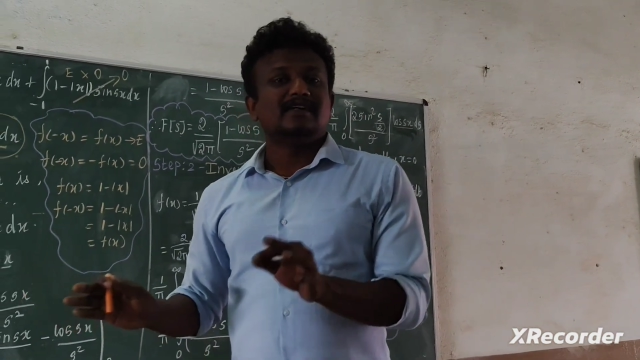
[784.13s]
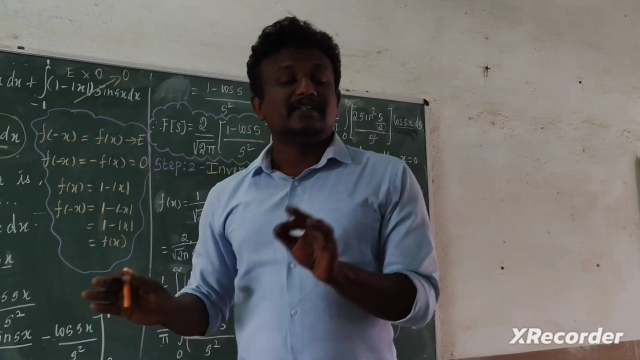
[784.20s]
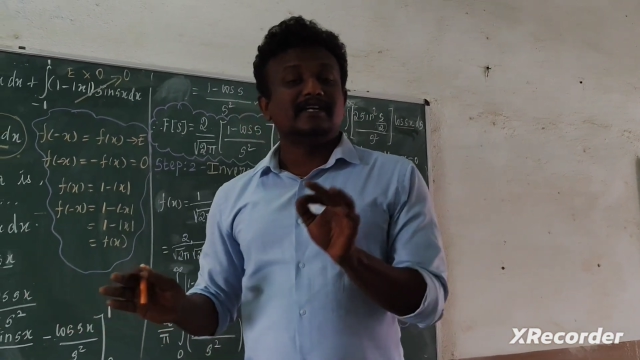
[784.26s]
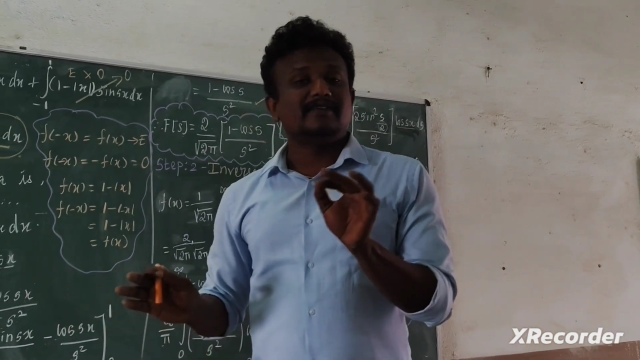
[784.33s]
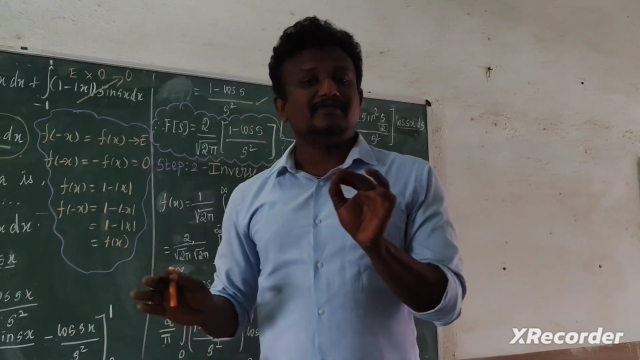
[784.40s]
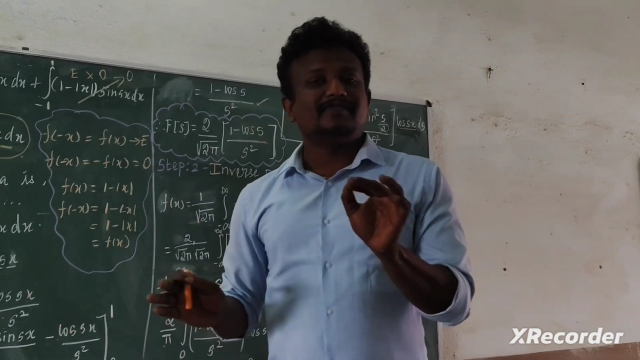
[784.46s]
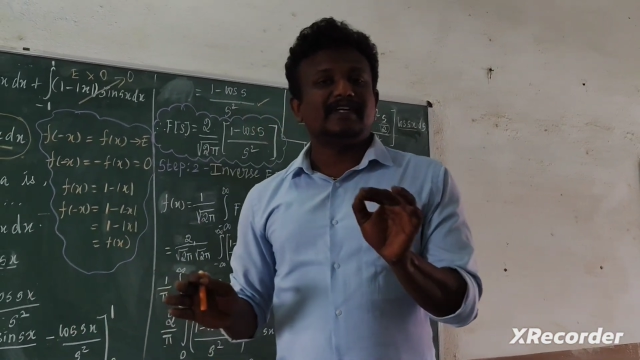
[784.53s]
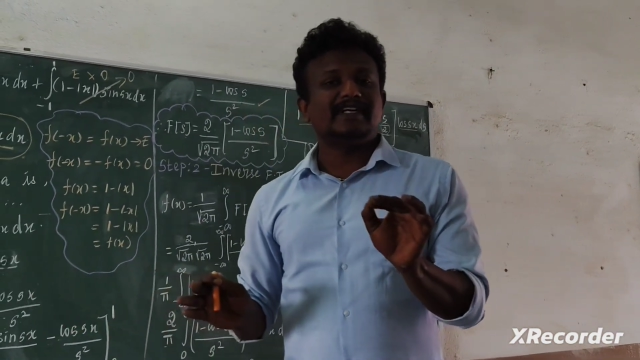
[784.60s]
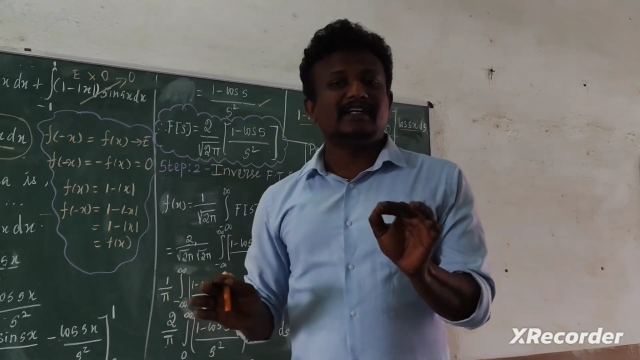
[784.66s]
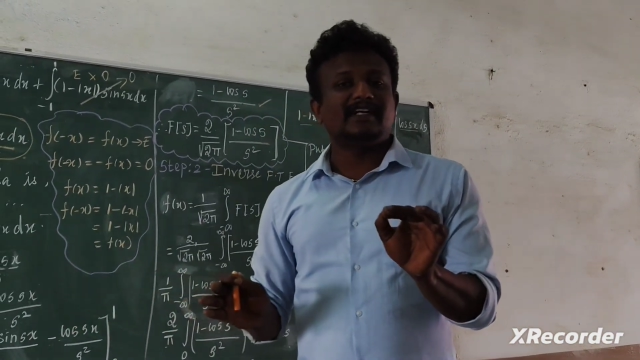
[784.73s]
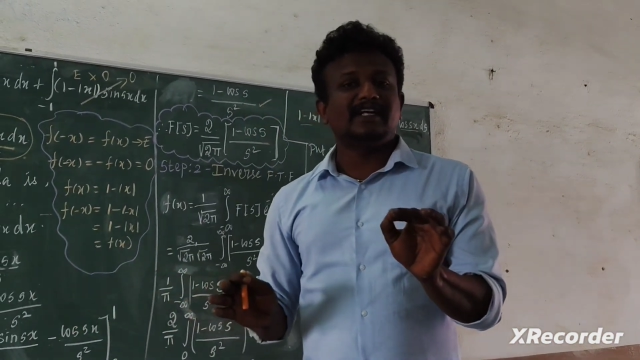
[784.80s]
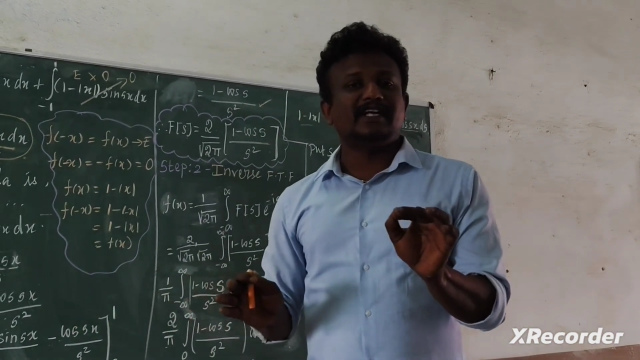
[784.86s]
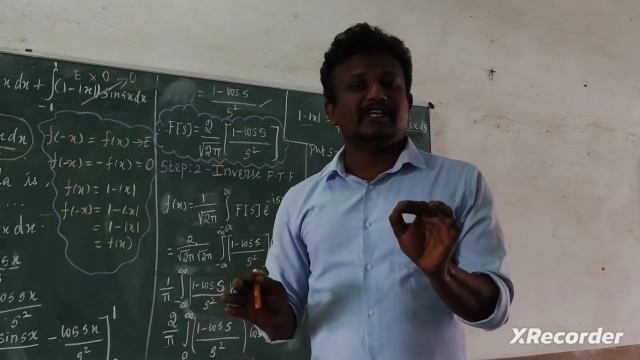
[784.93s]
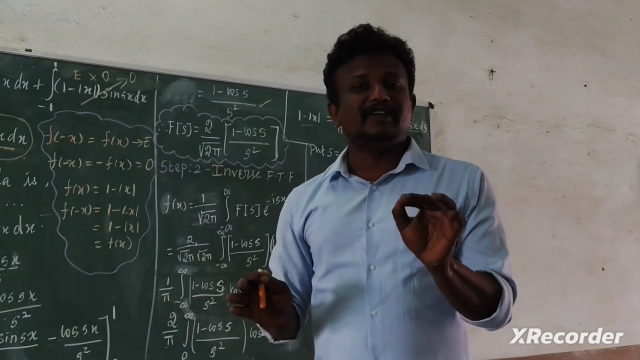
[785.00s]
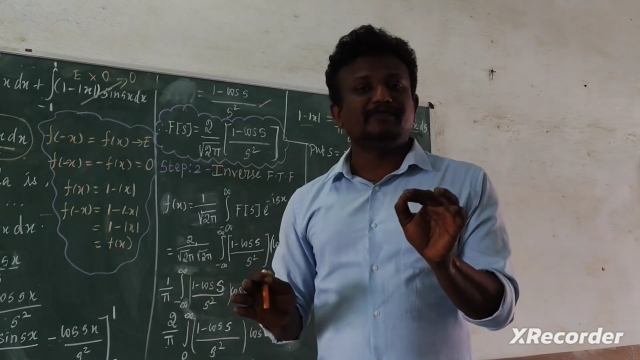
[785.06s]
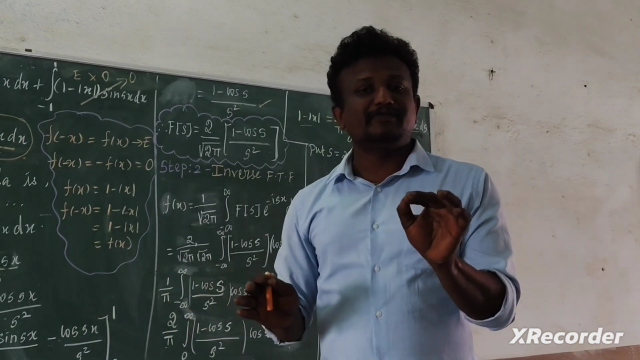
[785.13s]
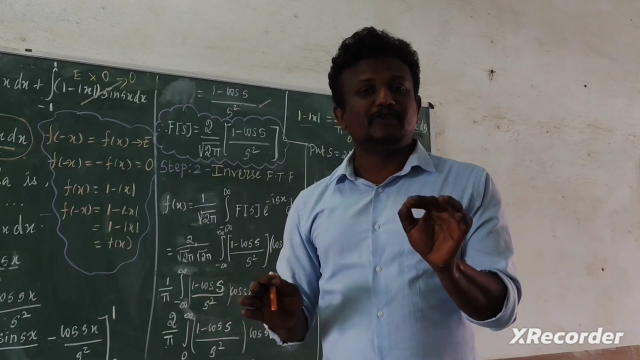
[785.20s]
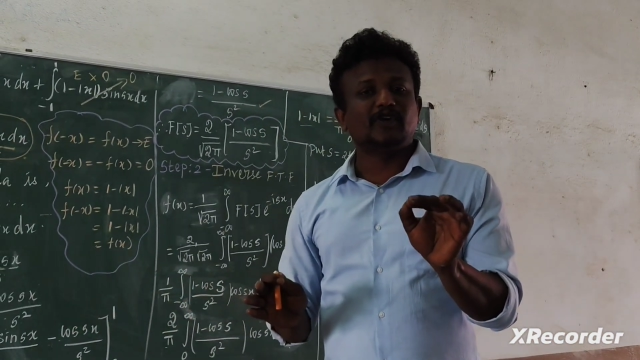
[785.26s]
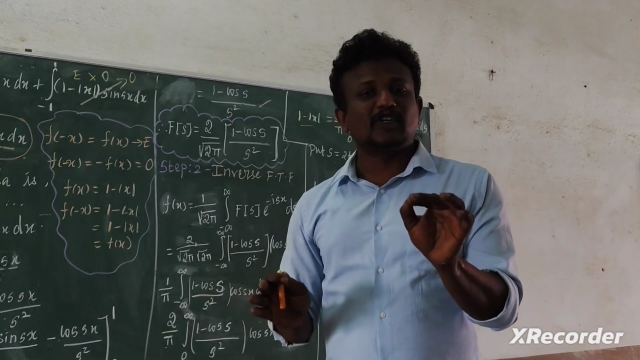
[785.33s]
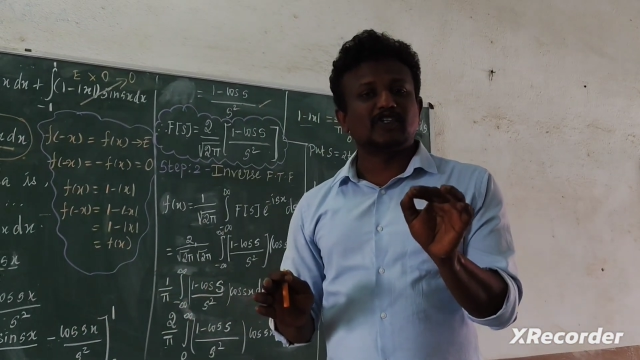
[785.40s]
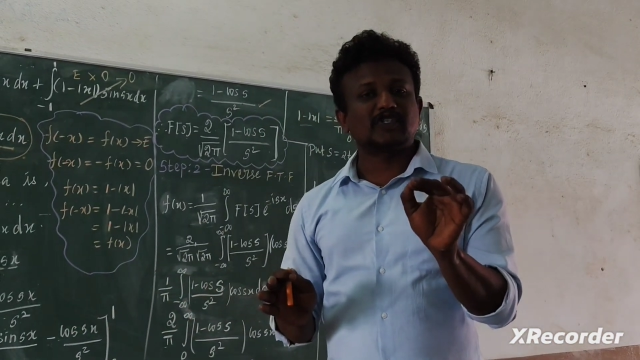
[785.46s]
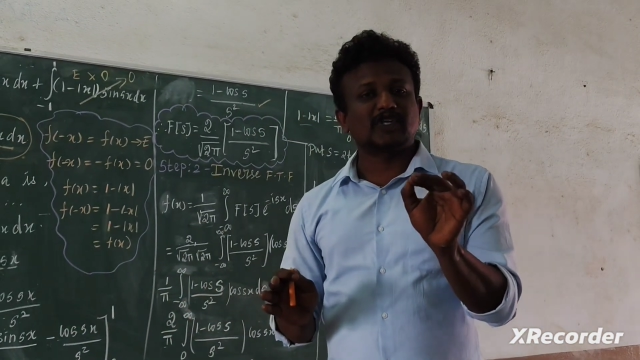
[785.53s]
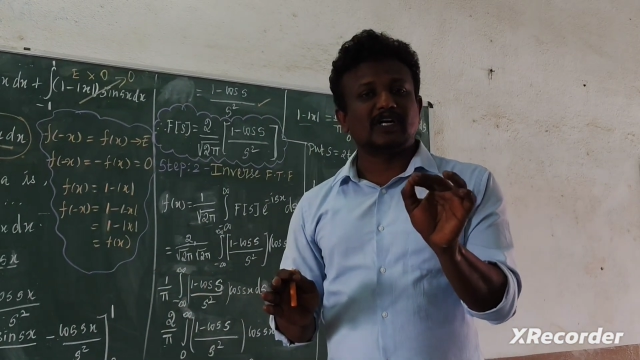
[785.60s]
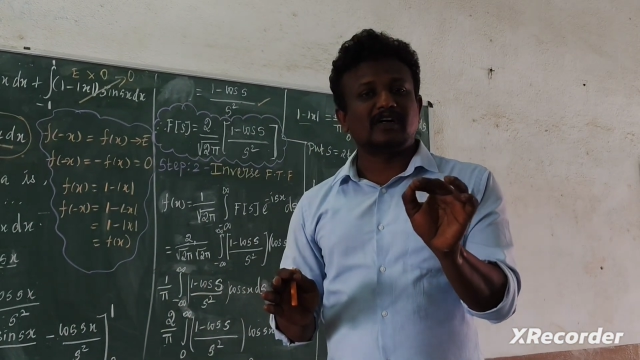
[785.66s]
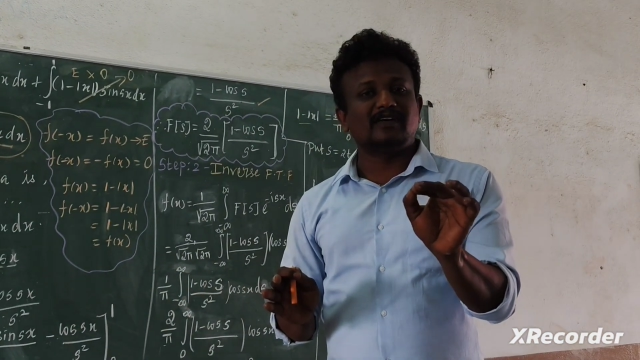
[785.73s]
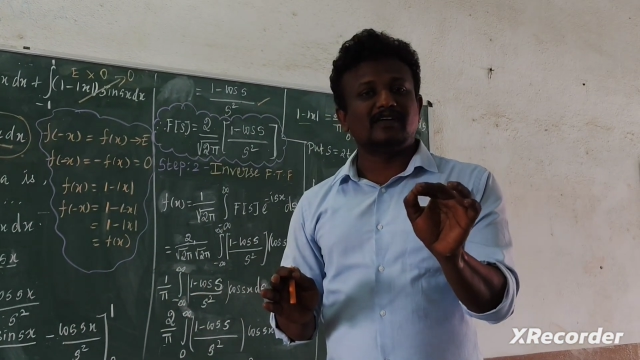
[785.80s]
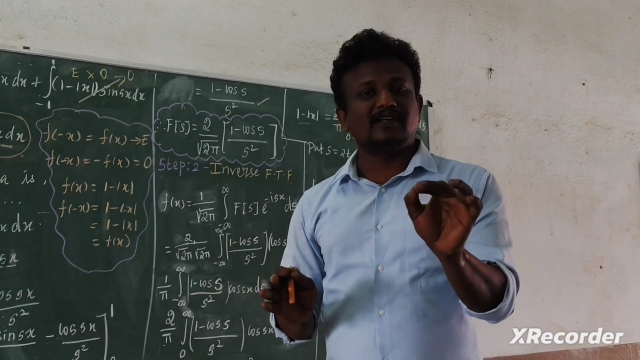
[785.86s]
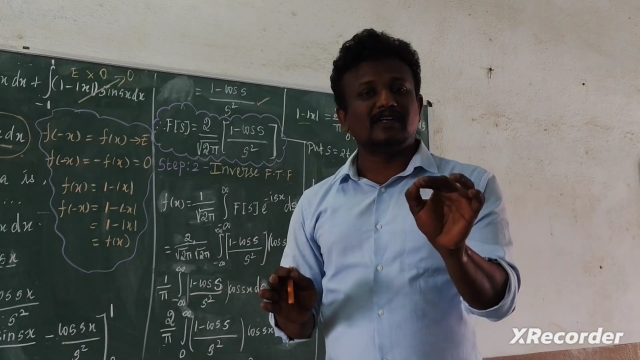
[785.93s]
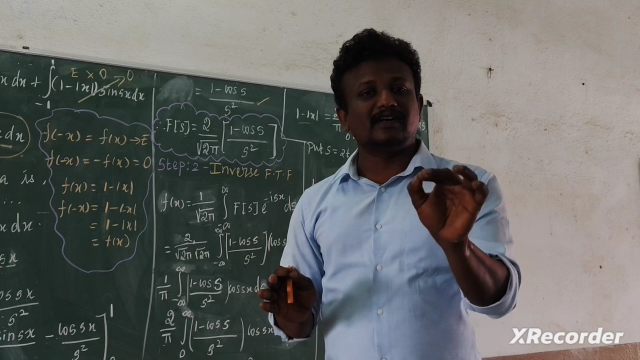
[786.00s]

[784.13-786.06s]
Definitely if you are strong